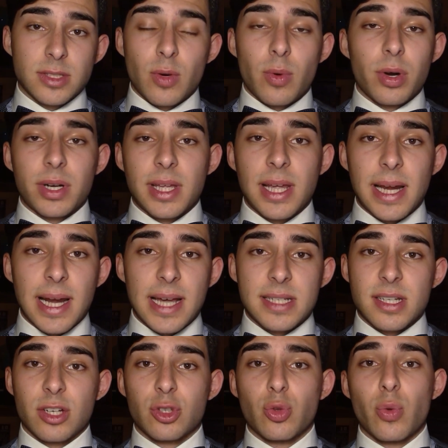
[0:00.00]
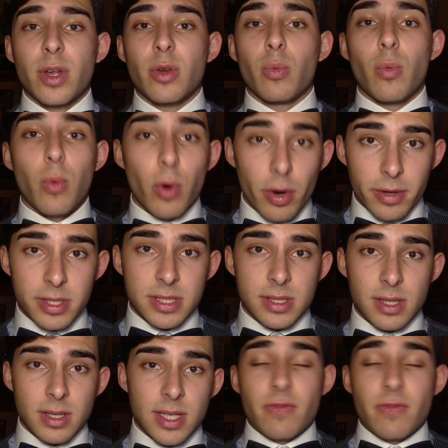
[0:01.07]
the working class are doing worse